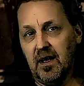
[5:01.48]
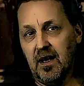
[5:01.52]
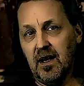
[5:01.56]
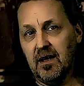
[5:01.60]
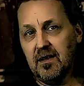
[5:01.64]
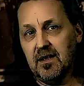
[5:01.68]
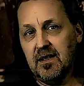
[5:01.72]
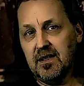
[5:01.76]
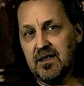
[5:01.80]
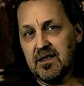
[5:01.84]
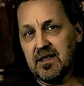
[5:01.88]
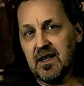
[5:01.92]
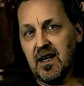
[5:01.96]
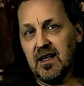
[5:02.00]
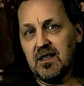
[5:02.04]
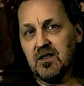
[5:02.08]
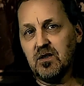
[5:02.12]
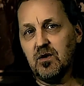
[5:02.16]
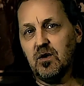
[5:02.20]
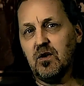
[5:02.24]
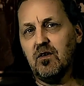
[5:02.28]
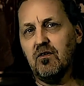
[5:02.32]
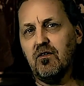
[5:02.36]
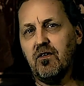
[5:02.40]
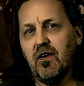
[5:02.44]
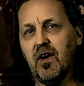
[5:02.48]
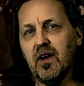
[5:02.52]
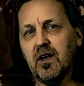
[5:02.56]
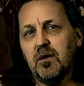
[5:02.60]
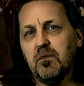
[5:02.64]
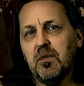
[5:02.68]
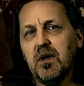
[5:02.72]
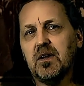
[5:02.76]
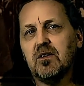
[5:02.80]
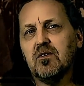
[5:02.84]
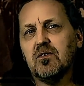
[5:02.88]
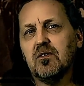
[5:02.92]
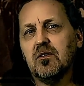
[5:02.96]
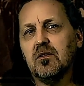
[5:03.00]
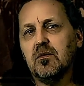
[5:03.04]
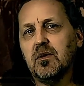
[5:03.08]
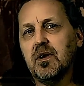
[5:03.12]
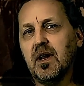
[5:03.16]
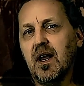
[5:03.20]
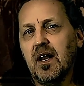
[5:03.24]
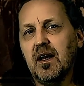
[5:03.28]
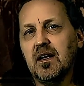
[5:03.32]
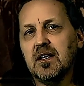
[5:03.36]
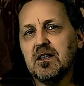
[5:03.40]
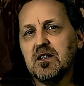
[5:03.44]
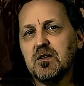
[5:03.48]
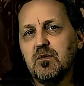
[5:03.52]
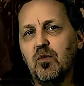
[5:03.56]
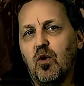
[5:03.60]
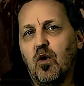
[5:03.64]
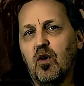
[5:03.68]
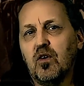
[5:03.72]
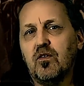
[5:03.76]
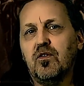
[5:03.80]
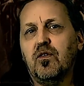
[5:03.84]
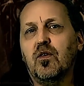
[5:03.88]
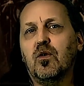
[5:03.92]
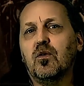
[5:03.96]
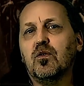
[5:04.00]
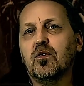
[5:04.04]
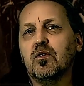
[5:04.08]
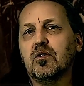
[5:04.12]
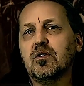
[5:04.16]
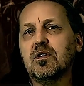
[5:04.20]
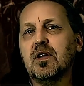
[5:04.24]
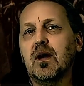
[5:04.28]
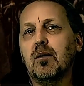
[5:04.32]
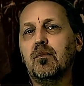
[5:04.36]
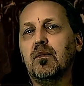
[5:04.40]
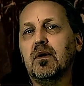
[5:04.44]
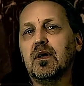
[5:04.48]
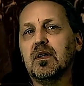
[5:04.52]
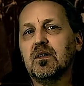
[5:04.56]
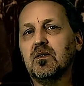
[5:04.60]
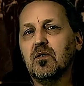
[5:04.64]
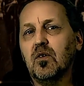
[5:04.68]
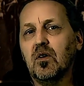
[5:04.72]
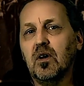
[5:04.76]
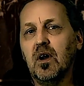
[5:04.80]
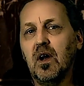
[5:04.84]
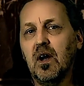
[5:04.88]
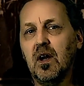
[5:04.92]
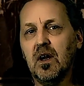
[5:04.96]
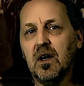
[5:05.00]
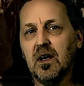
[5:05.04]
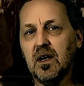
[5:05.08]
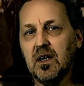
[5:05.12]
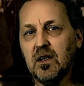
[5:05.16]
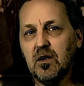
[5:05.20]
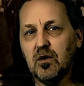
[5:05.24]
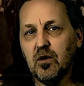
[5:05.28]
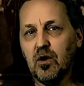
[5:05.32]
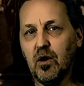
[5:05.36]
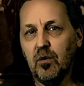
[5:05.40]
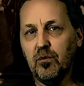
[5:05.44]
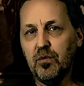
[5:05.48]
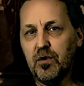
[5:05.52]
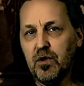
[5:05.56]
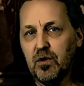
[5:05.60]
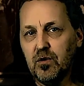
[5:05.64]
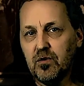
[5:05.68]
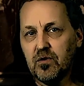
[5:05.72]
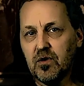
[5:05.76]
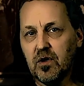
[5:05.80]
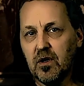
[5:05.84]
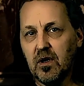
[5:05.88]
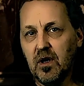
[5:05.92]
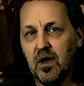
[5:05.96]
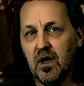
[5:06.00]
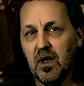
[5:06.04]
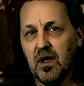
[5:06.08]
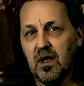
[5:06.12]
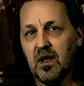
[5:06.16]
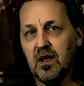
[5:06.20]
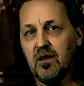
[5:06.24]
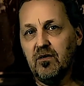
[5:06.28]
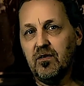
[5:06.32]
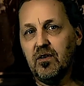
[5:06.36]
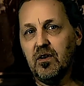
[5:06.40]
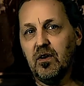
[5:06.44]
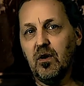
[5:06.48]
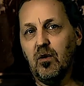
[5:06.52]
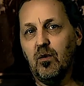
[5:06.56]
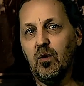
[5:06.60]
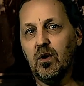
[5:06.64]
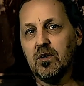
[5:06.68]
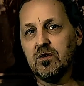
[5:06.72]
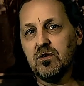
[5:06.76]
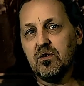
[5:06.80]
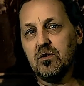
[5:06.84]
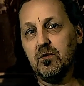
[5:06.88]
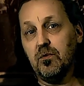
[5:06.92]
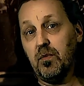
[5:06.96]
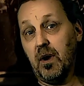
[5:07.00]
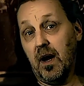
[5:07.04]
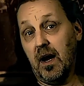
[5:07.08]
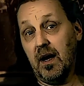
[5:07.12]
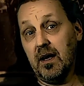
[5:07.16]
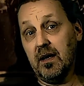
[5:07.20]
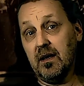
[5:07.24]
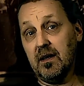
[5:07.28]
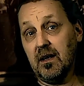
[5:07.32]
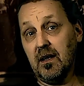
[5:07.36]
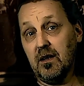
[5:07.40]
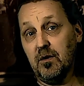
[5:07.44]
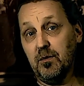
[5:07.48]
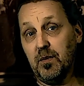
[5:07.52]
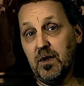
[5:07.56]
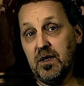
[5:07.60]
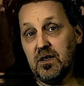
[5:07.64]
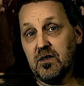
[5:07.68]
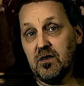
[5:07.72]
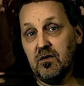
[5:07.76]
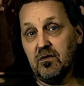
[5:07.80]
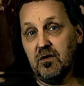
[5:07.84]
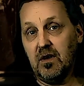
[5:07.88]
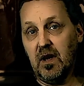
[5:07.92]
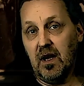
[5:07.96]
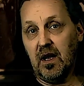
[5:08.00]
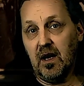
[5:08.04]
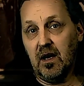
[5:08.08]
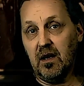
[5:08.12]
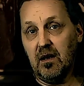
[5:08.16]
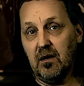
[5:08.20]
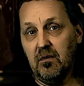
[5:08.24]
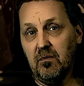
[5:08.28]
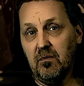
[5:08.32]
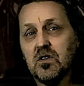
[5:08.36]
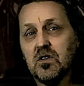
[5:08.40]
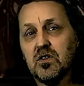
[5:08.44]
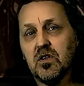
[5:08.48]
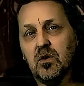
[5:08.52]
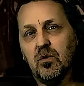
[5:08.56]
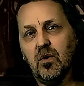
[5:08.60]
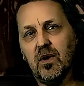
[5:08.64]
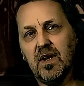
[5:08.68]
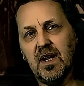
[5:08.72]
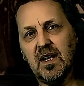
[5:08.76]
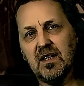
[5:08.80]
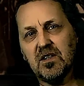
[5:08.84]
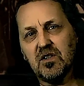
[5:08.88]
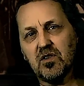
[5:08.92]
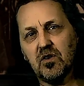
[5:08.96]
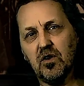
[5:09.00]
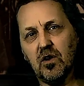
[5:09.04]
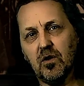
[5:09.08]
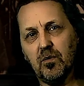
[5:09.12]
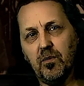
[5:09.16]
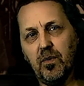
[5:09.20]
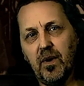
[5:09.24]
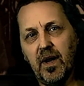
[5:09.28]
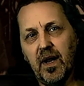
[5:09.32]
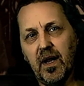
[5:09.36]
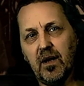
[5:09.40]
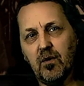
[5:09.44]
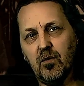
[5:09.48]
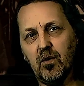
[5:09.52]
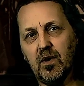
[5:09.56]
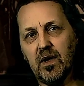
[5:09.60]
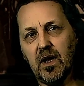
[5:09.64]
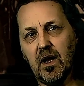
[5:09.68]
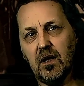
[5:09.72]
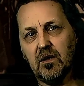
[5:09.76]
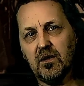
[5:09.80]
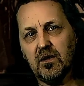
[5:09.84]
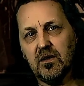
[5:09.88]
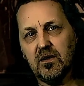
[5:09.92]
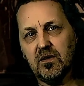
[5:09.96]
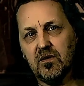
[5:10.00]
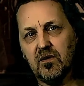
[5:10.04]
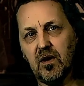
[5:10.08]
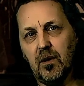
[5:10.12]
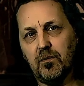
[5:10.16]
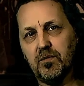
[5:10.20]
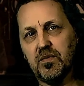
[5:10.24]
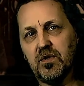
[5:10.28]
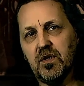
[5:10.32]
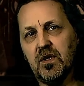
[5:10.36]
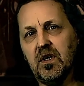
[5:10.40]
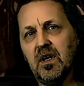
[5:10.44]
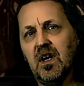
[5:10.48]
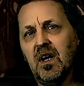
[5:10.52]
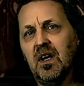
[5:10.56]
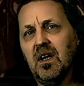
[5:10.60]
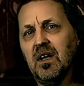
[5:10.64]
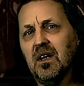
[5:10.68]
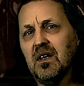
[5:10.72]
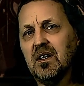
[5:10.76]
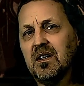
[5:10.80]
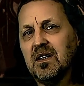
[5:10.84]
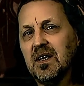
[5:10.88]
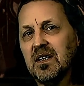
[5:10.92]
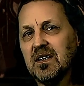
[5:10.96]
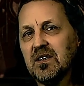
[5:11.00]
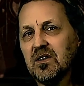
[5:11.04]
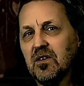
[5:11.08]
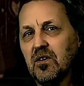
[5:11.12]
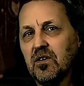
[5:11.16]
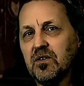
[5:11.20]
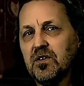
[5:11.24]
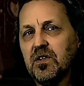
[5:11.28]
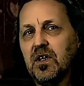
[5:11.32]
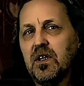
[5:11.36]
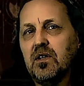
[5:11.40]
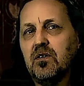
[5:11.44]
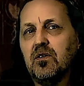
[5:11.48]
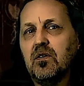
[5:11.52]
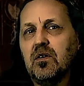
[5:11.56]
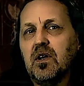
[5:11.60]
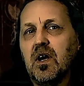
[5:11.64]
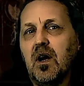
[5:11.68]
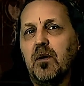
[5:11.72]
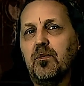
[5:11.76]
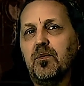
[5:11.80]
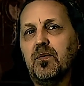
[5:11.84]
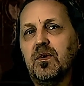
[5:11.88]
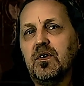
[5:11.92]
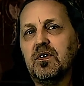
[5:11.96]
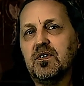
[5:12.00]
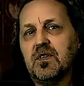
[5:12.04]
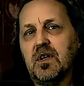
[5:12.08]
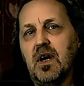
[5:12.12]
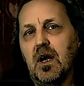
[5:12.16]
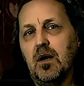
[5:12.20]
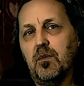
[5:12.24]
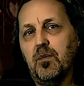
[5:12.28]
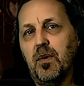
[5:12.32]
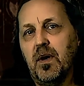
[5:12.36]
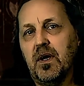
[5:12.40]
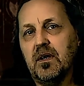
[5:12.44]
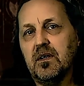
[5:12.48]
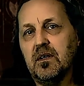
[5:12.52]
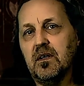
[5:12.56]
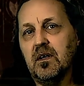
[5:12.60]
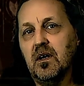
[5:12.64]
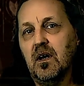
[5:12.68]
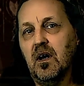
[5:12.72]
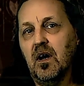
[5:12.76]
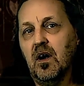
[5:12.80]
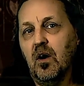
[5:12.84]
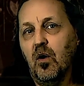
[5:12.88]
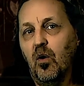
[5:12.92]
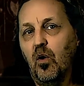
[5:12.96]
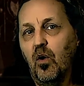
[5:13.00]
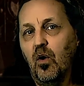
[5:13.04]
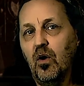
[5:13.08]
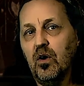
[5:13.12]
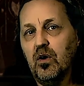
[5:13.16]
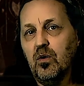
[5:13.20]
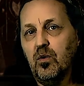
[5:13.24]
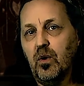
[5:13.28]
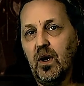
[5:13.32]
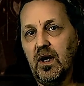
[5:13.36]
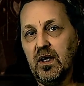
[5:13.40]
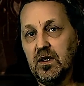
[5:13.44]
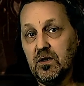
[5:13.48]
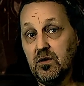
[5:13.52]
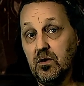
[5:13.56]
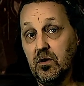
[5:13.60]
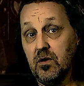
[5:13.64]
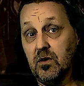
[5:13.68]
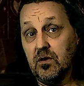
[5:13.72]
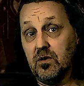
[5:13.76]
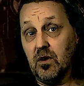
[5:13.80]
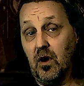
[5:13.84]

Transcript: And these days you can find a metronome in any smartphone or tablet or in your computer if you don't want to buy another piece of gear. So we then start playing without interruption just continuing up the scale pattern all the way to the